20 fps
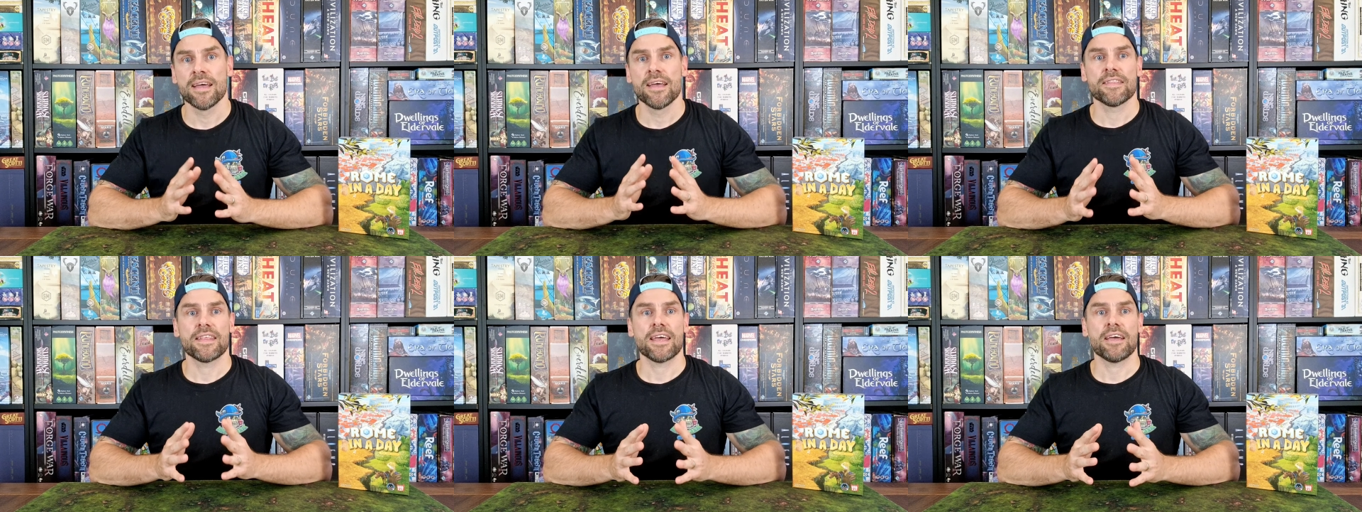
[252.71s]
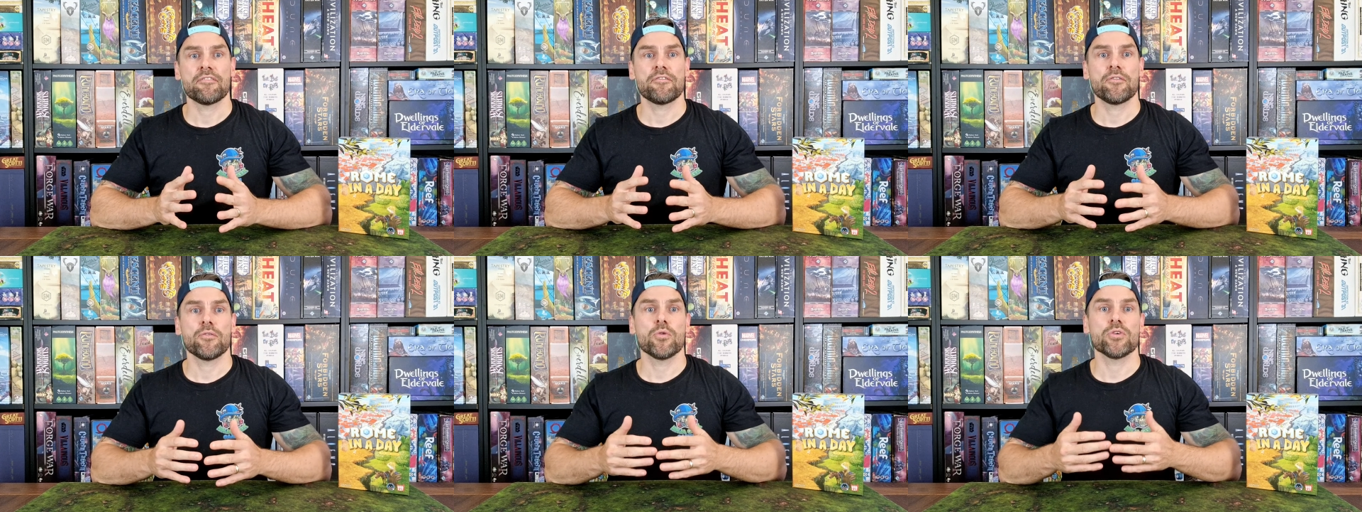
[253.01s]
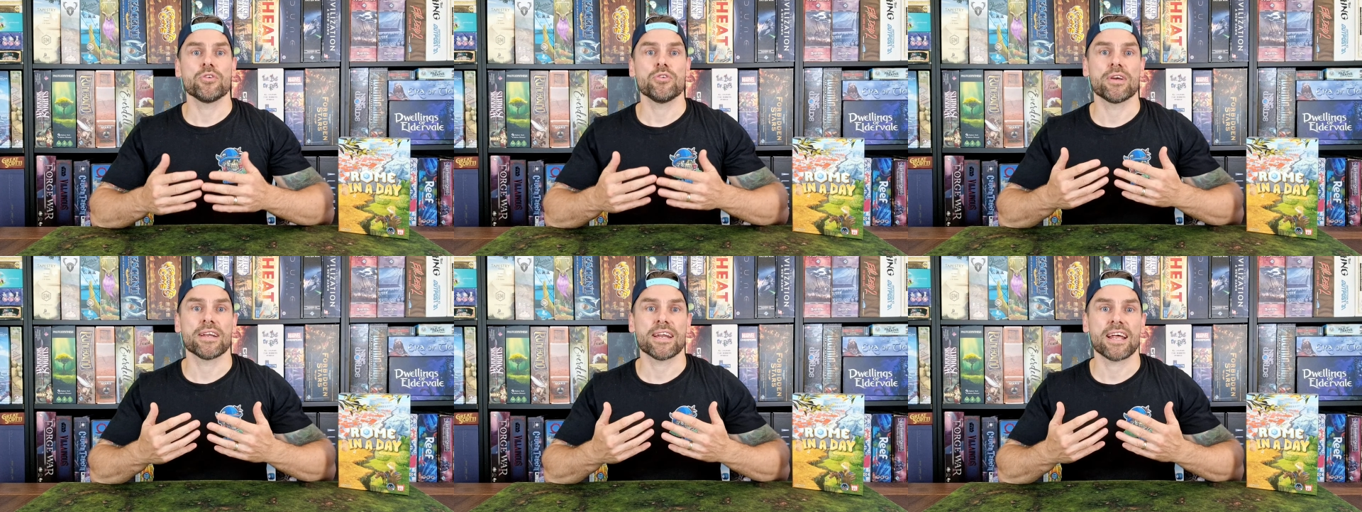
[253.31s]
Therefore,
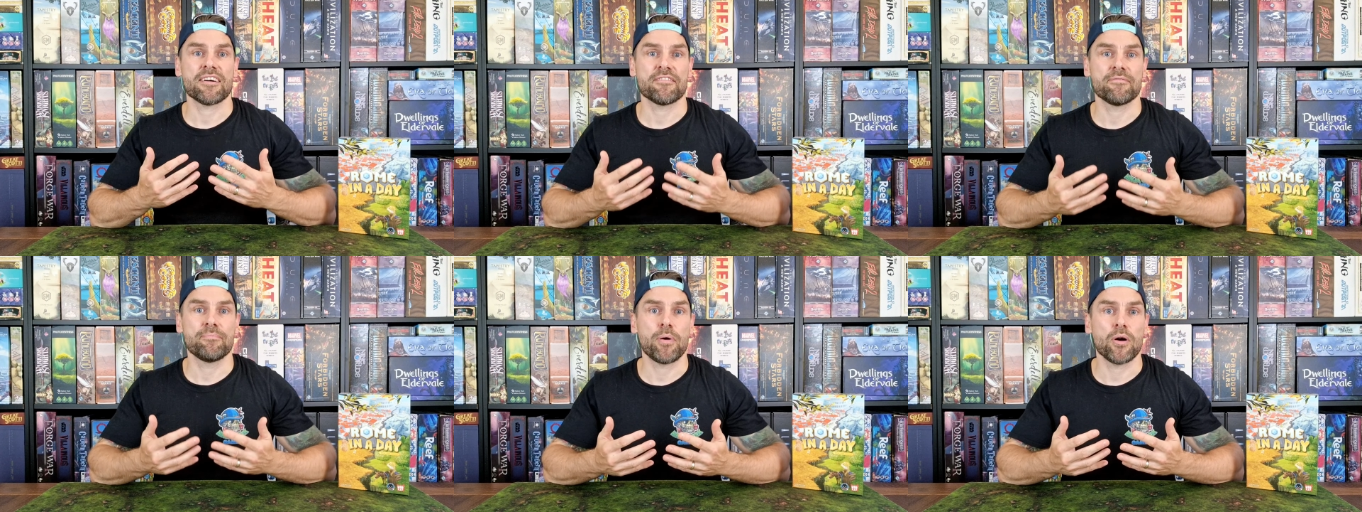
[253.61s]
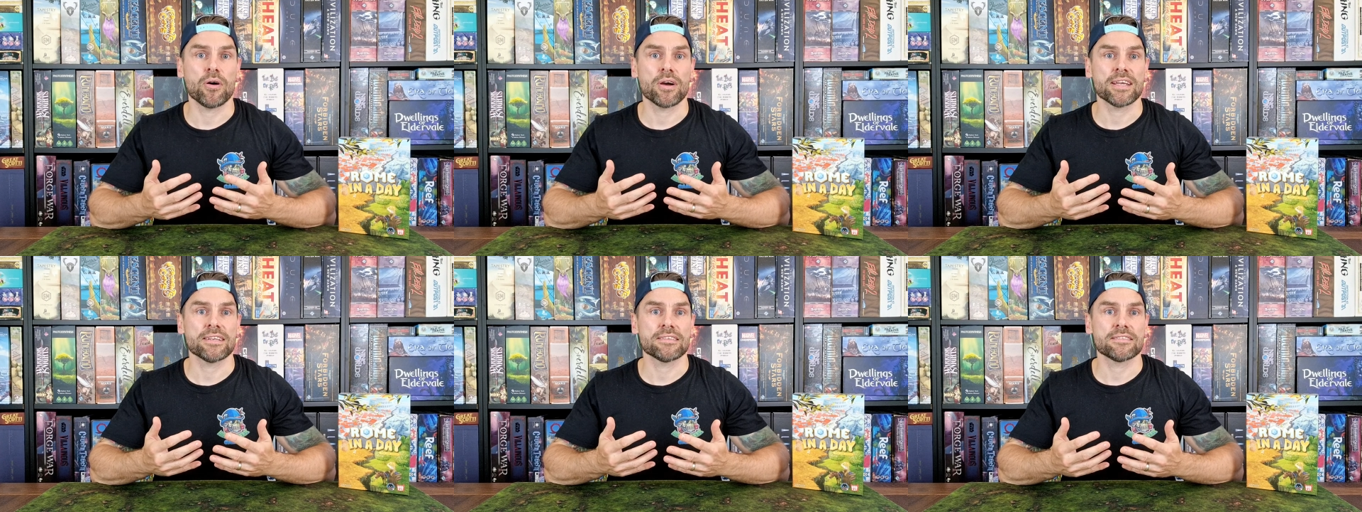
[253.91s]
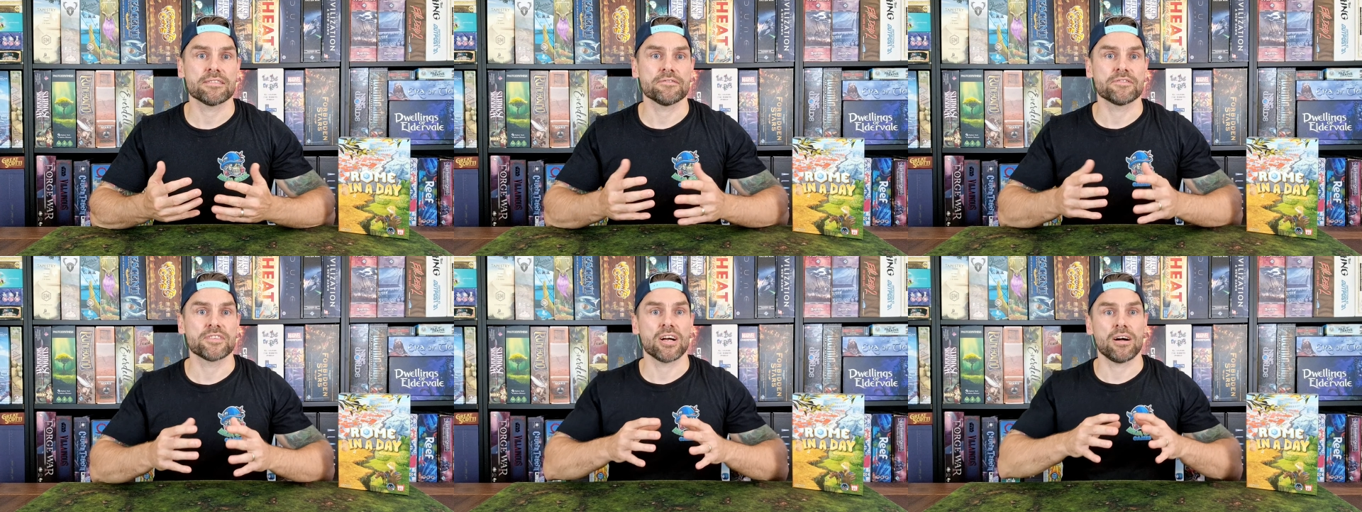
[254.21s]
you can have pockets
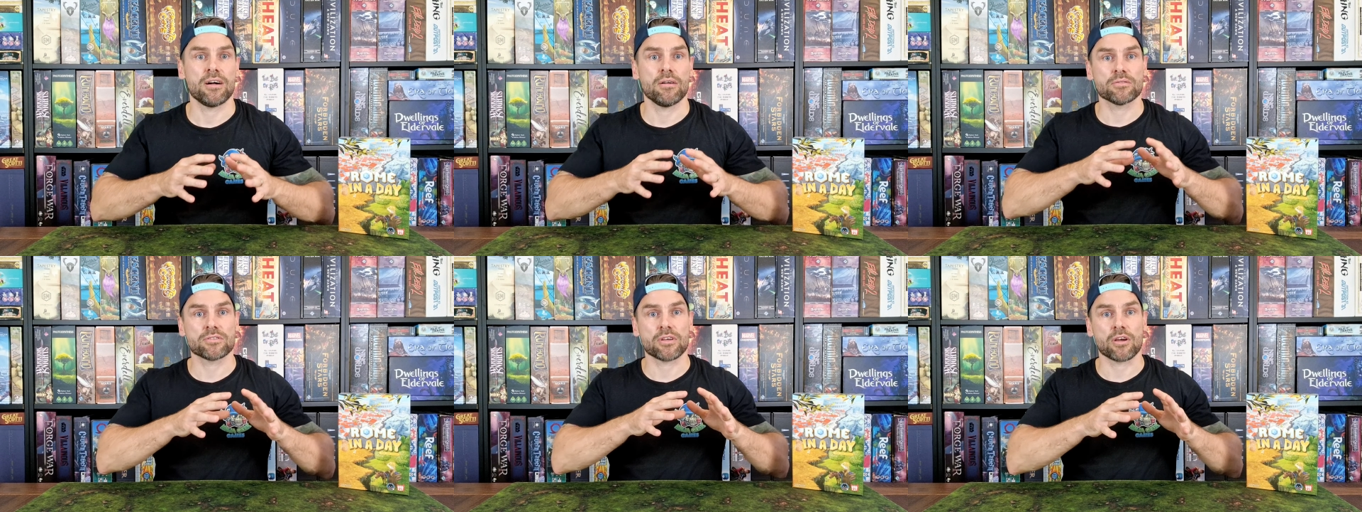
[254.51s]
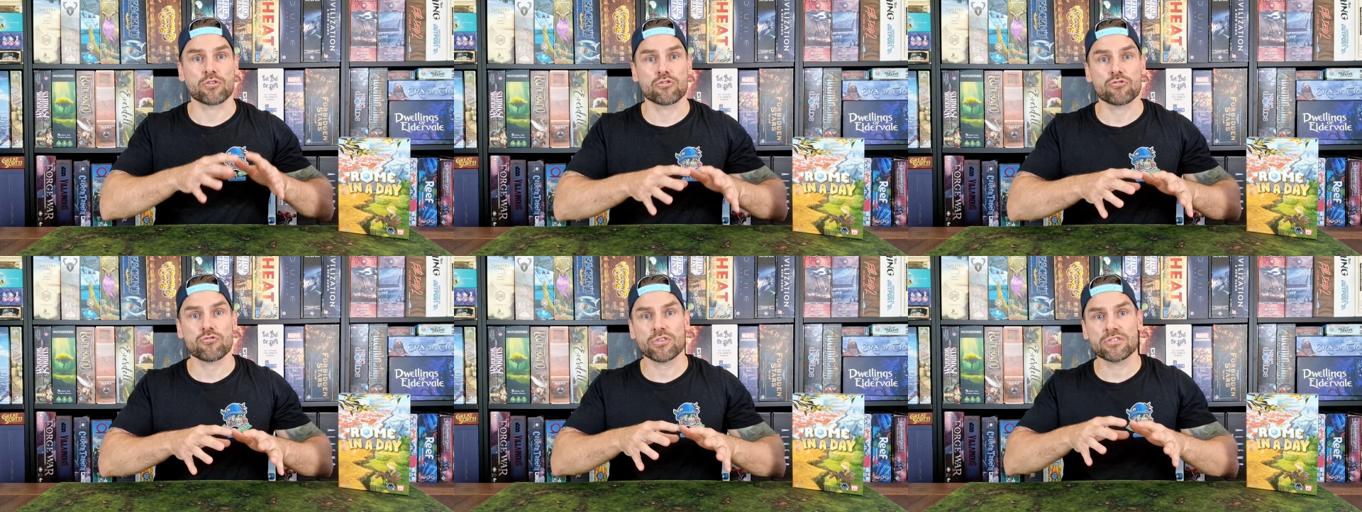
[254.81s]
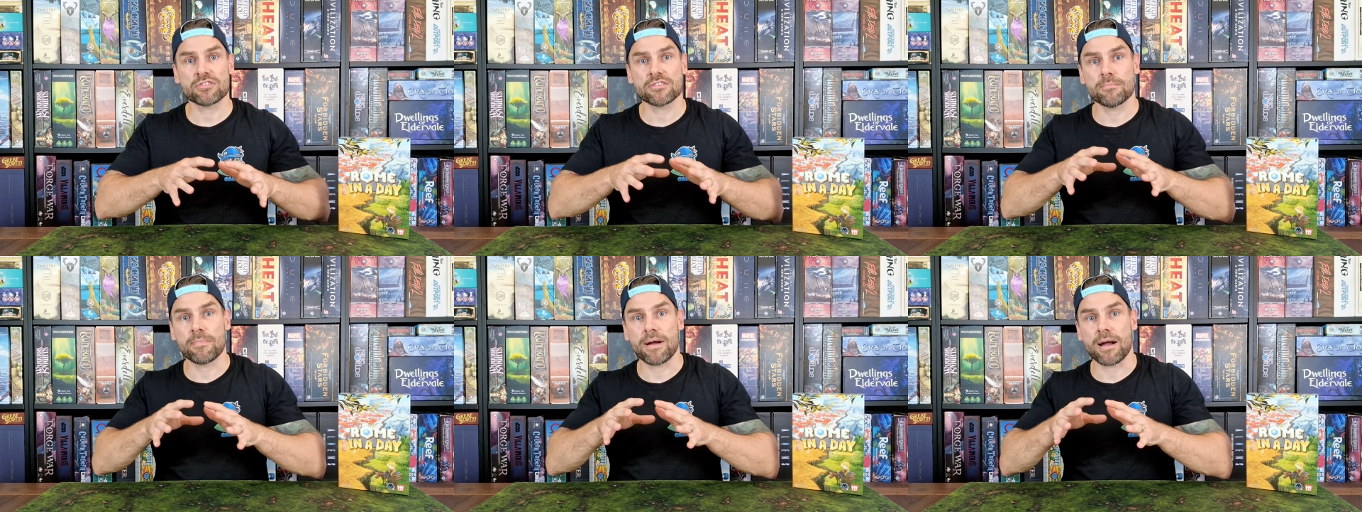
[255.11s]
of tiles across
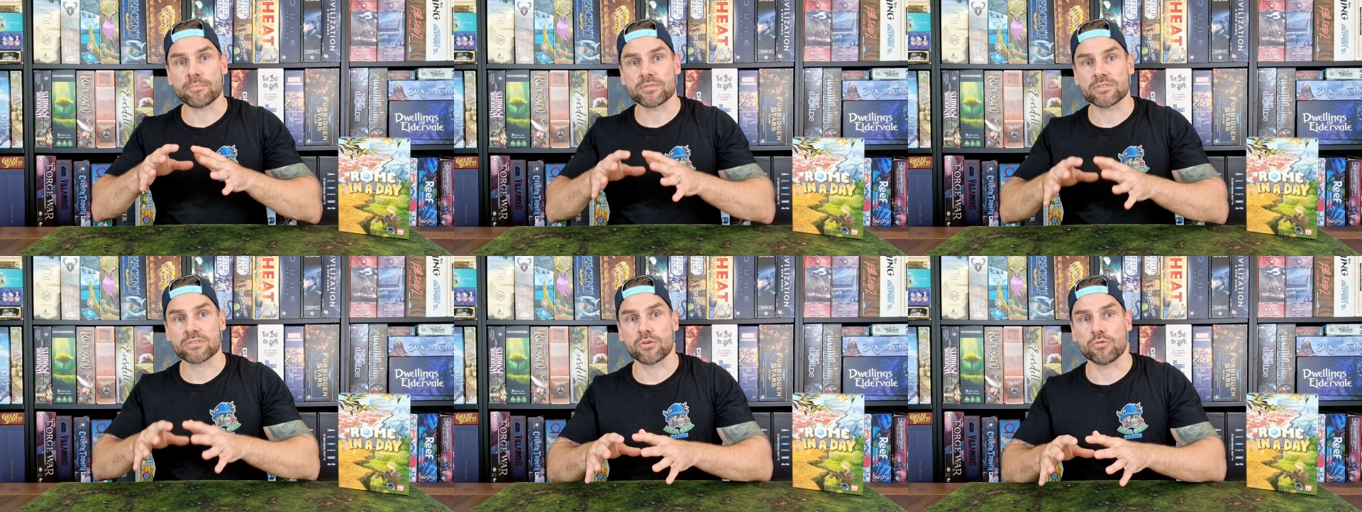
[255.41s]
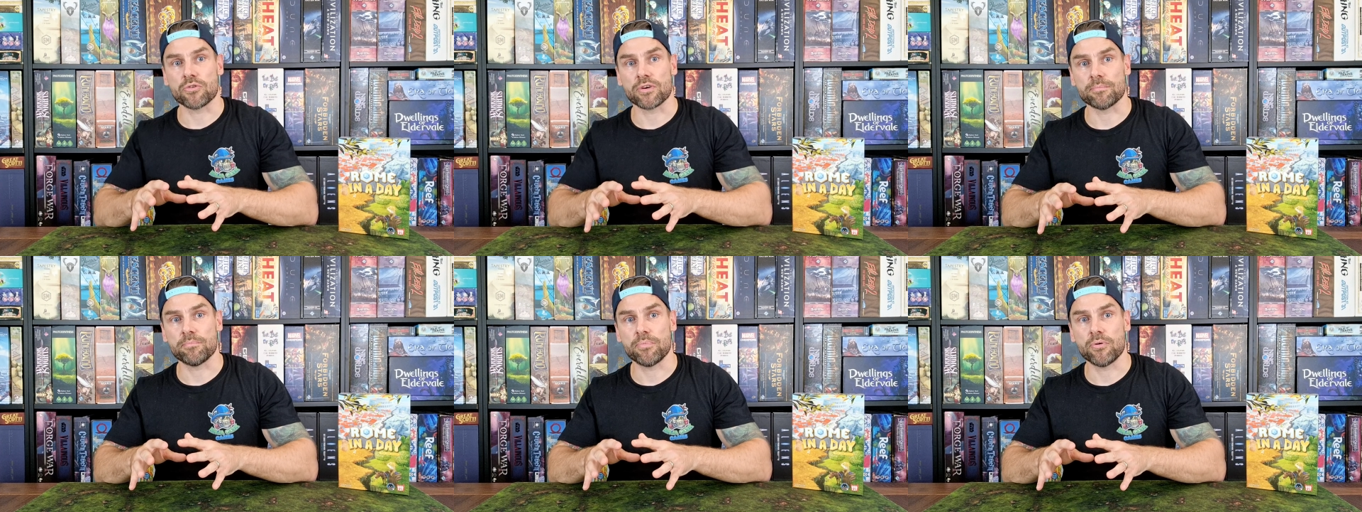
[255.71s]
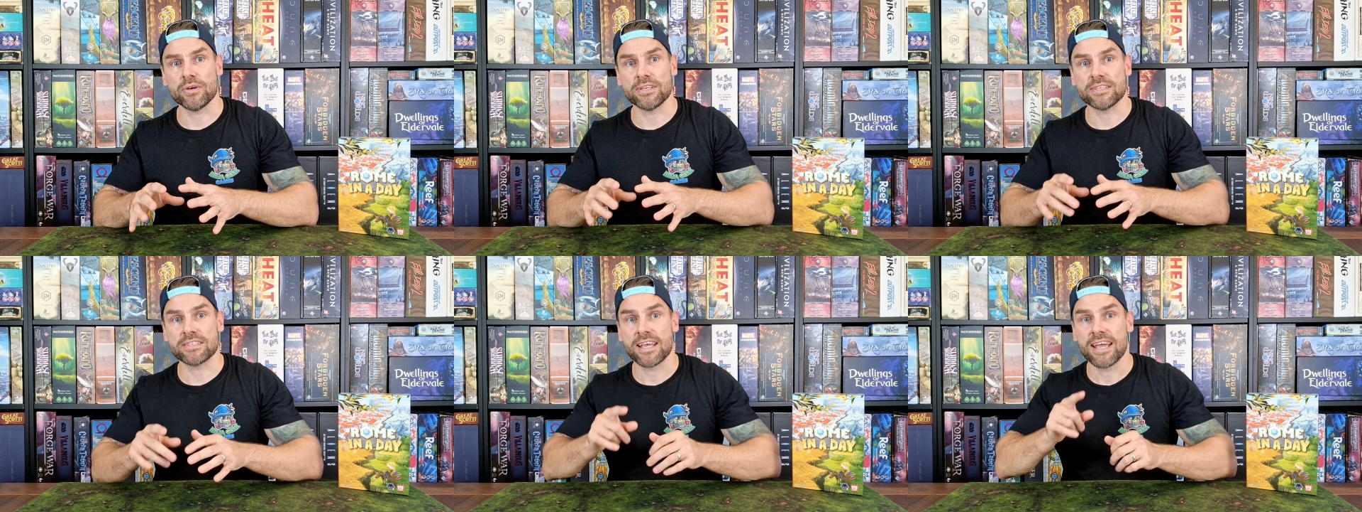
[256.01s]
the map scoring
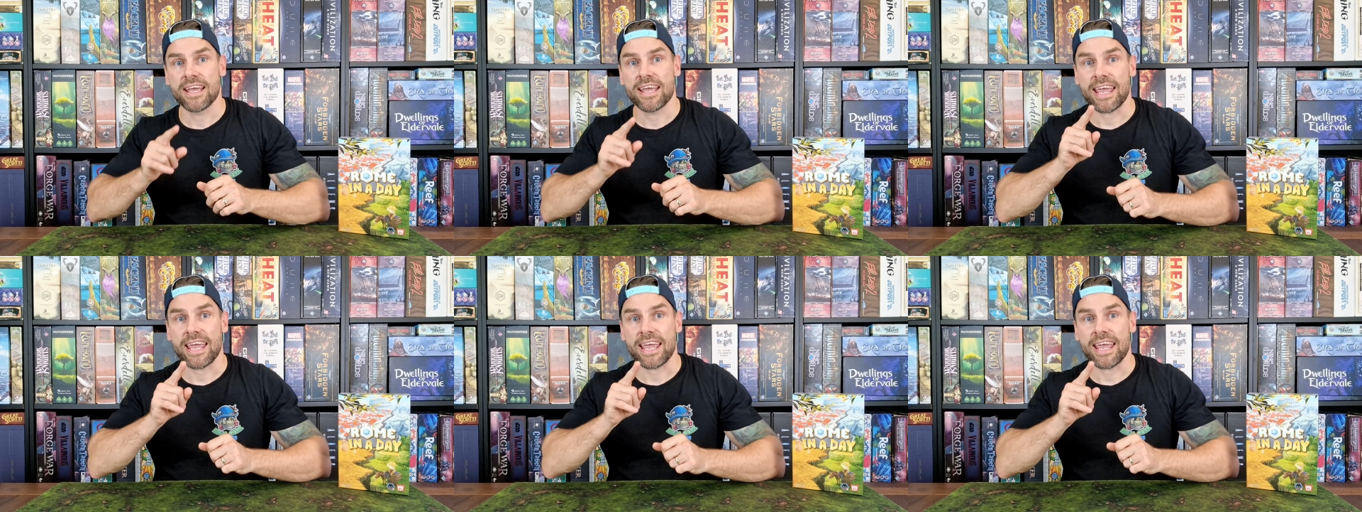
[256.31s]
points